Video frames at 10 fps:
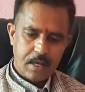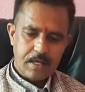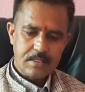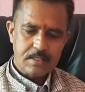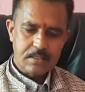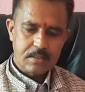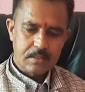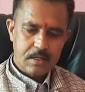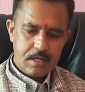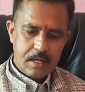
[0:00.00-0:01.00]
S.
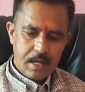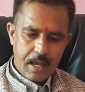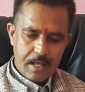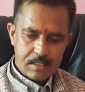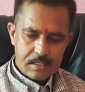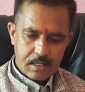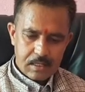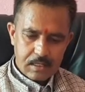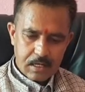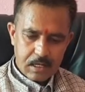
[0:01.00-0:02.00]
L cell
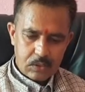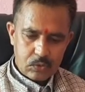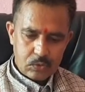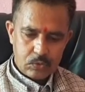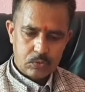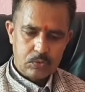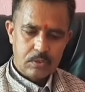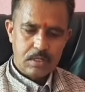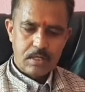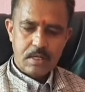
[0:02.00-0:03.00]
there are two
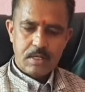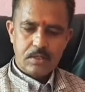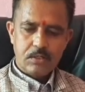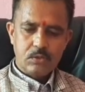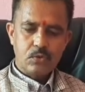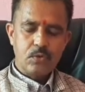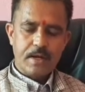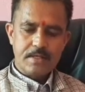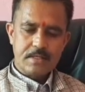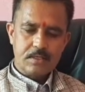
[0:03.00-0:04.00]

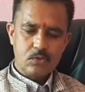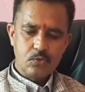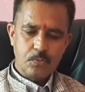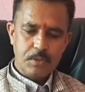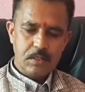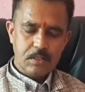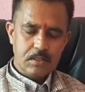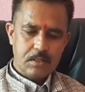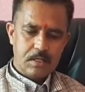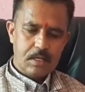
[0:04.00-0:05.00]
S and two P.
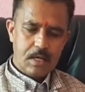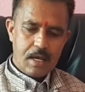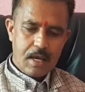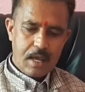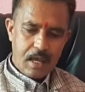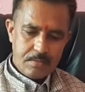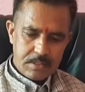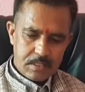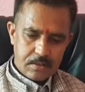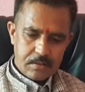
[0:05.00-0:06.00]
M
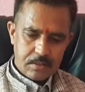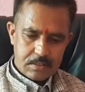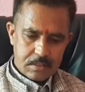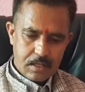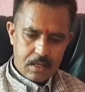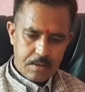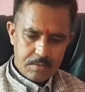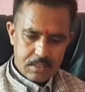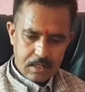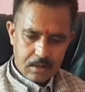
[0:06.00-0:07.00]

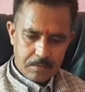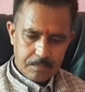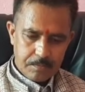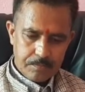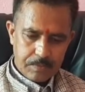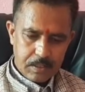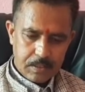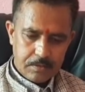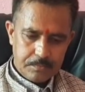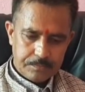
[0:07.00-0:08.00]
cell,
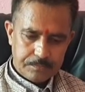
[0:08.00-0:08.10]
yeah.